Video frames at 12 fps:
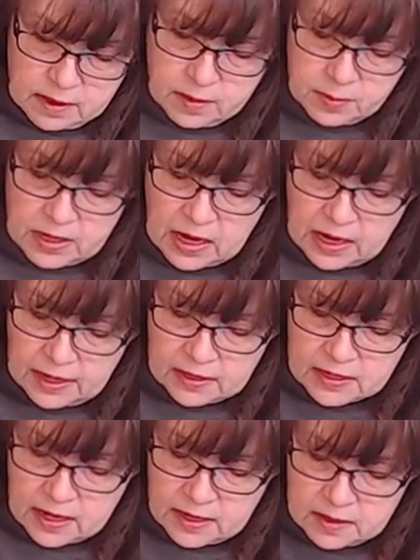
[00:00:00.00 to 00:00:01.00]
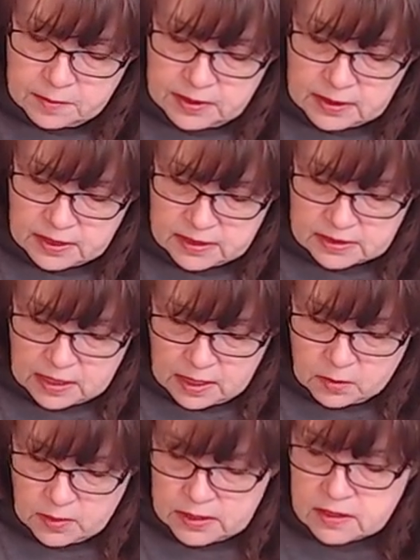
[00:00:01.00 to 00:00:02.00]
But I got it because I
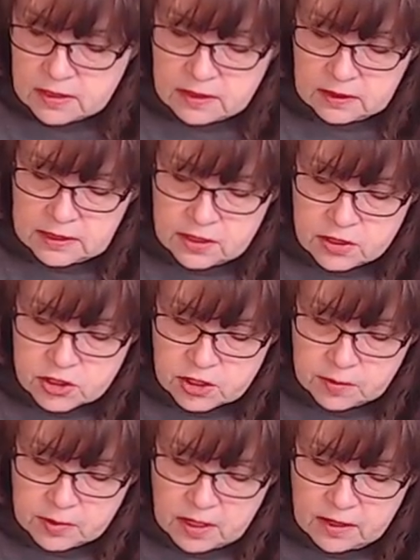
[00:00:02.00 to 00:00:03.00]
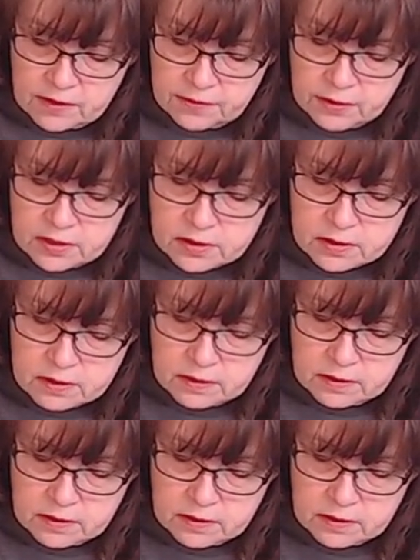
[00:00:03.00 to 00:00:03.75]
went to the leadership conference.